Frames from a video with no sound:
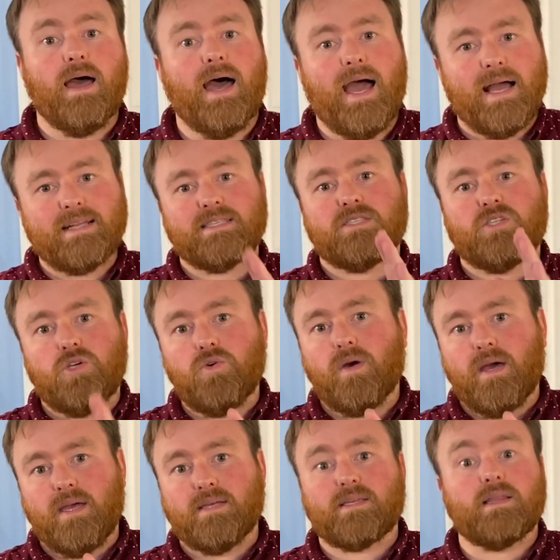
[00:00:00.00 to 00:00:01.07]
Act
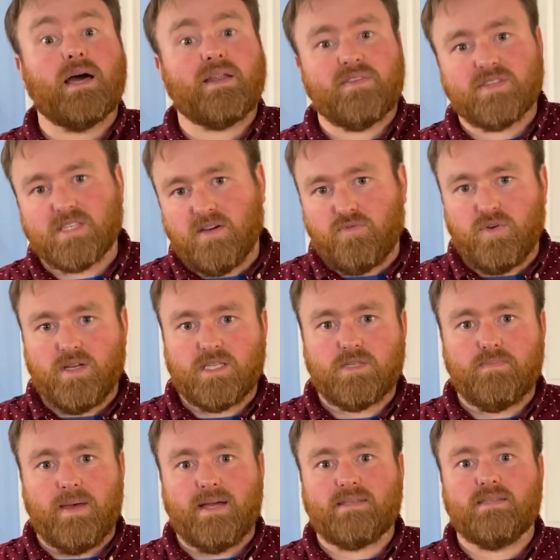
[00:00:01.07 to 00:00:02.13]
2A is a lot of the stuff we
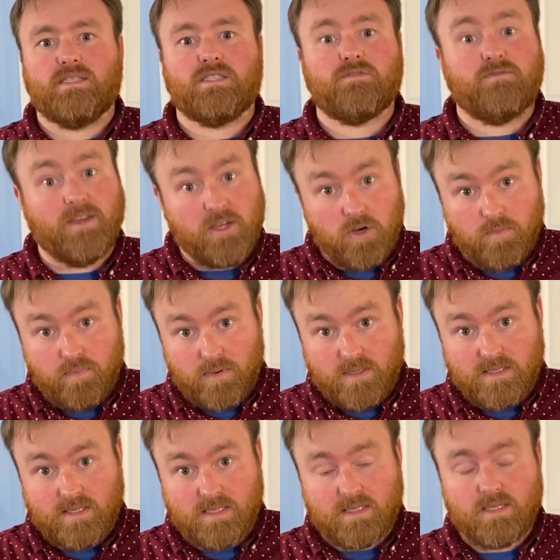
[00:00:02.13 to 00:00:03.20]
expect. It's
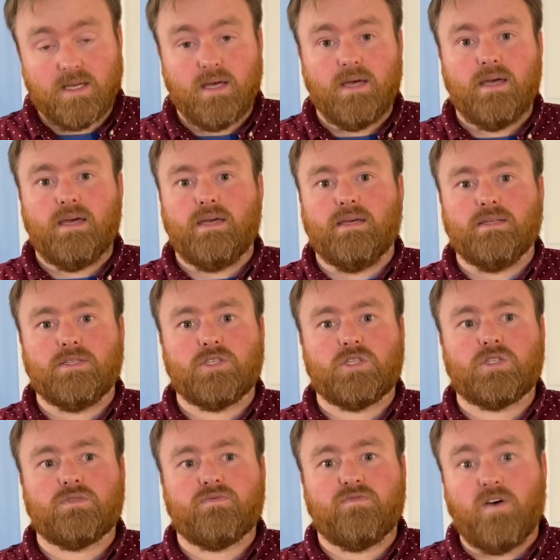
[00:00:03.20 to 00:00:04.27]
fingerprints,
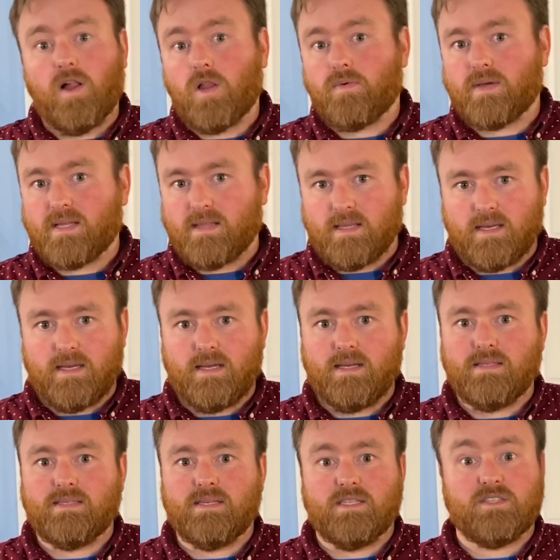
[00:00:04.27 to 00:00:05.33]
it's following
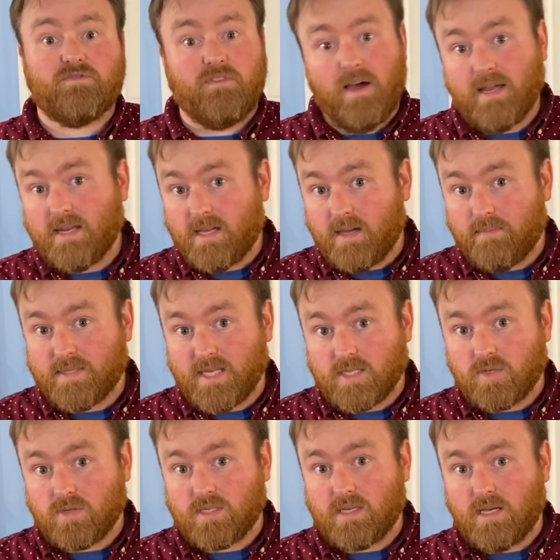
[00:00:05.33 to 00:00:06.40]
leads, it's finding a
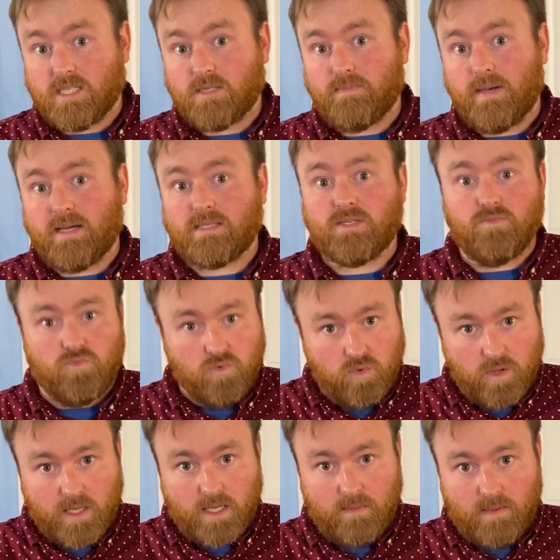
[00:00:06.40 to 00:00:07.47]
potential suspect and
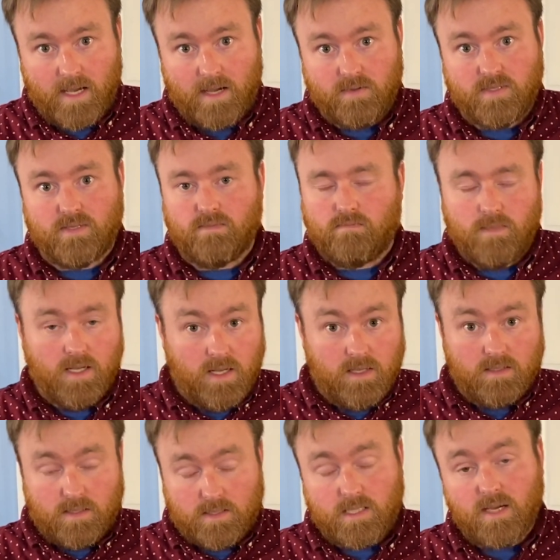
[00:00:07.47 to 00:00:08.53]
ruling him out and
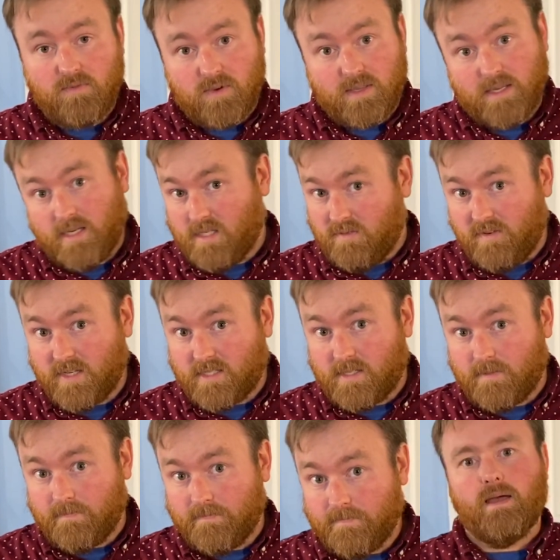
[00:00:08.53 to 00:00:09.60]
discovering that he's a
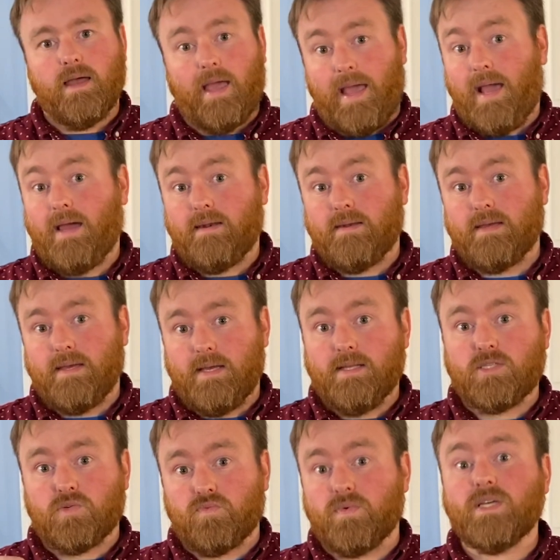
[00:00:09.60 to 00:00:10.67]
victim, and
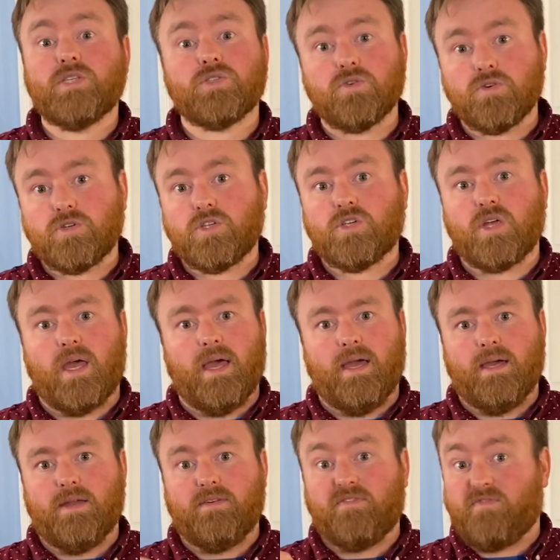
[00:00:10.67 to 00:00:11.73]
it's research
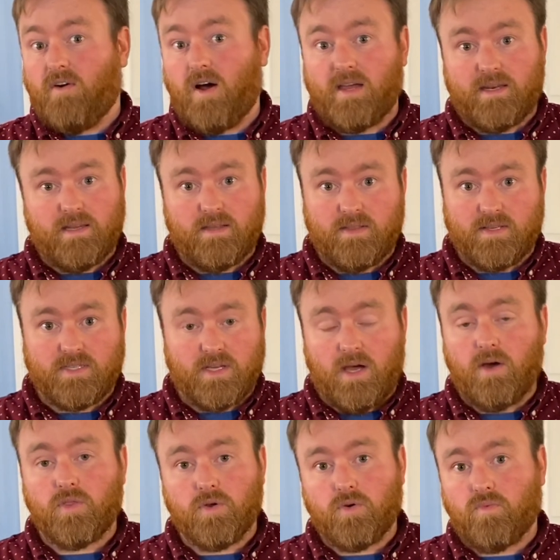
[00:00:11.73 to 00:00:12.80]
and finding this
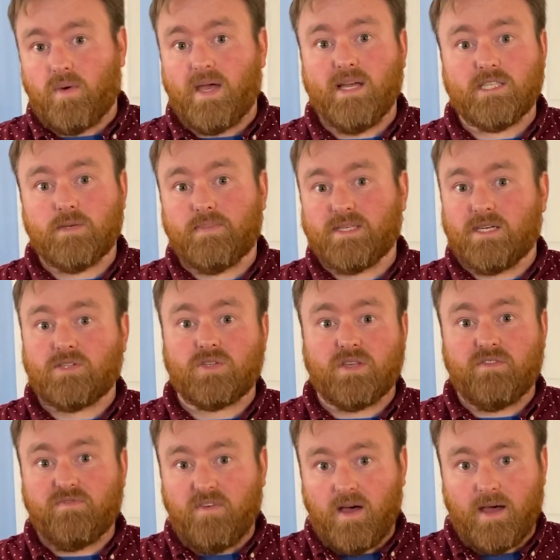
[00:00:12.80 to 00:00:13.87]
other way to potentially
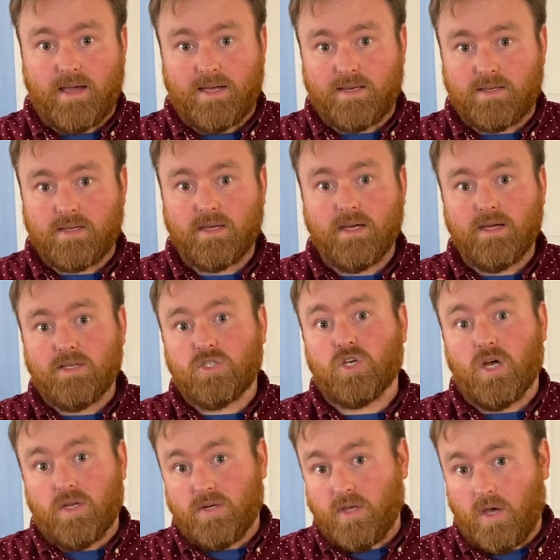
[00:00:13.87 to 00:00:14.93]
find
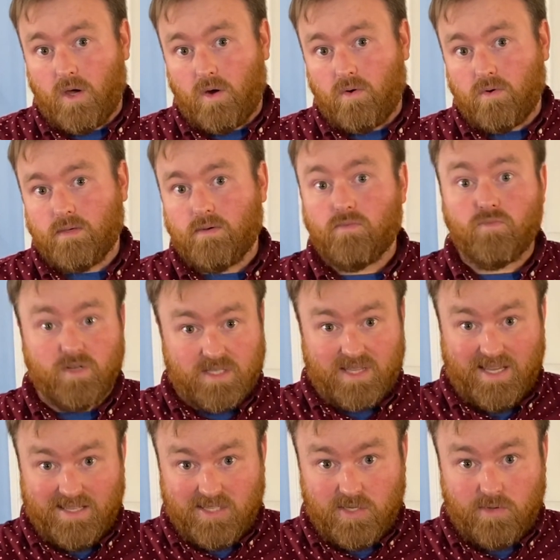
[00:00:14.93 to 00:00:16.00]
John Doe, which
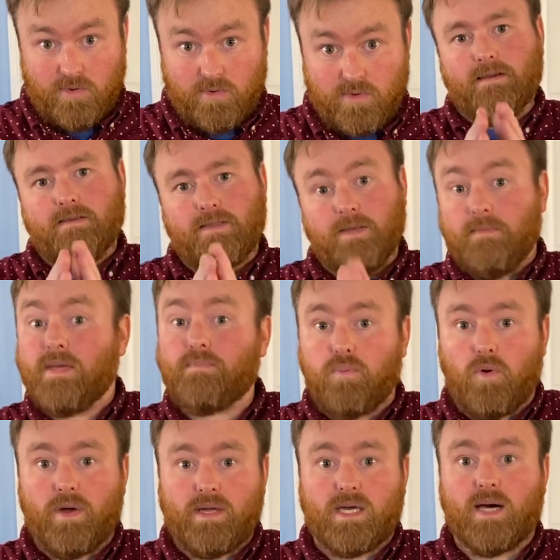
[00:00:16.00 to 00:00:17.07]
they do. The
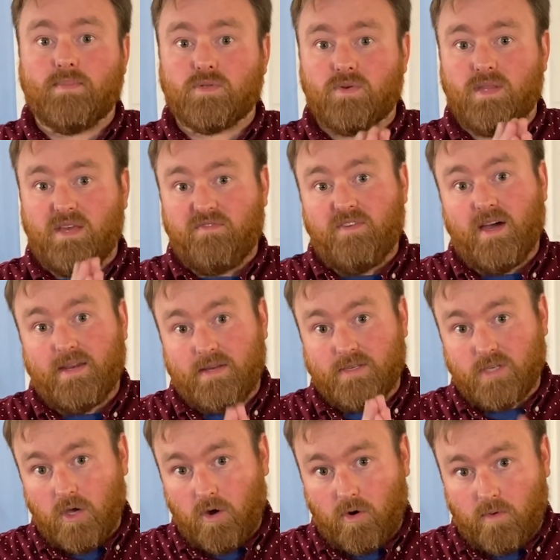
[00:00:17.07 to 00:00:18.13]
midpoint comes when they find his
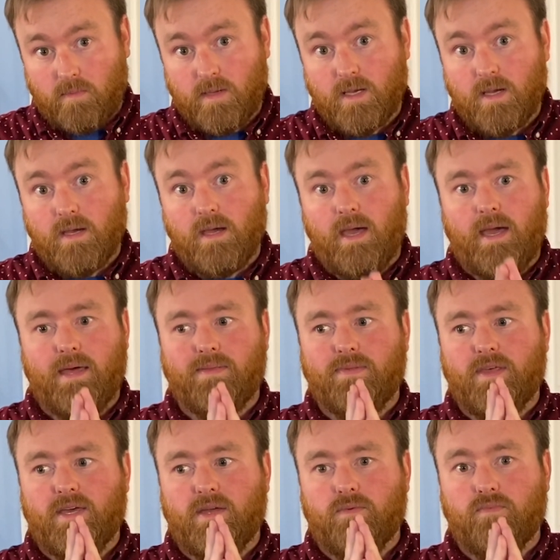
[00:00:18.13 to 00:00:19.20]
home, and
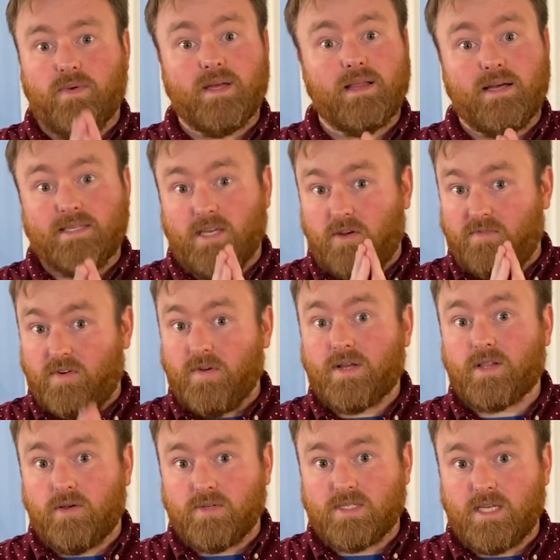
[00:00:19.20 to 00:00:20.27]
they realize they are very
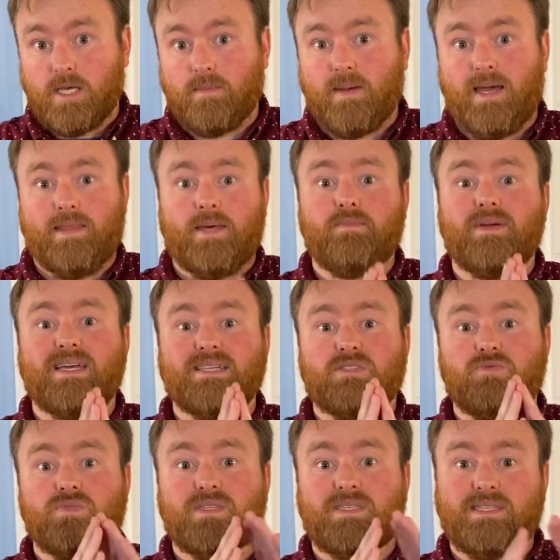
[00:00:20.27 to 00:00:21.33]
close to him, and then we get
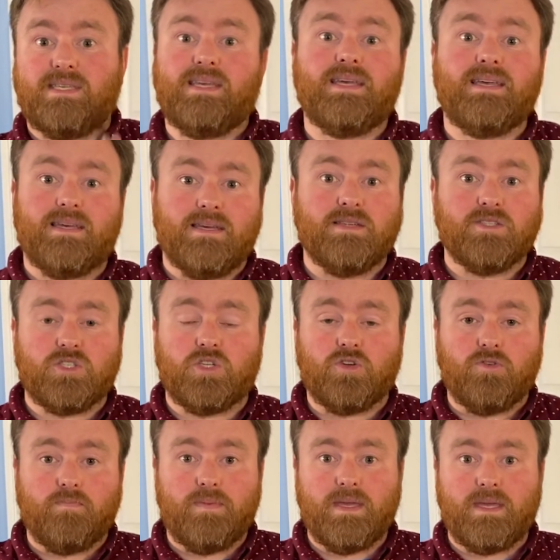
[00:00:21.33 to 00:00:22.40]
to see in
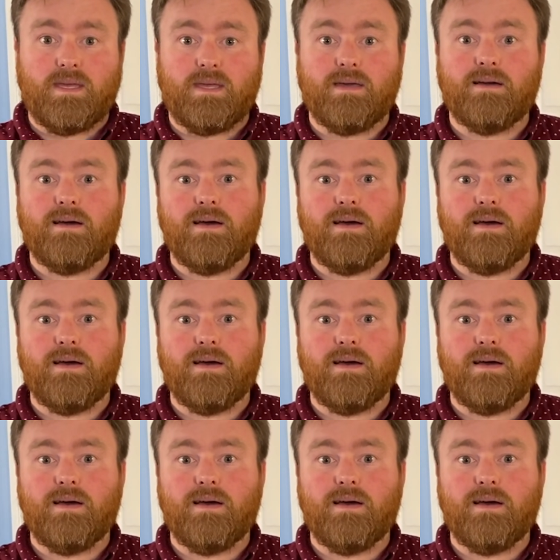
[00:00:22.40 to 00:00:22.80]
2B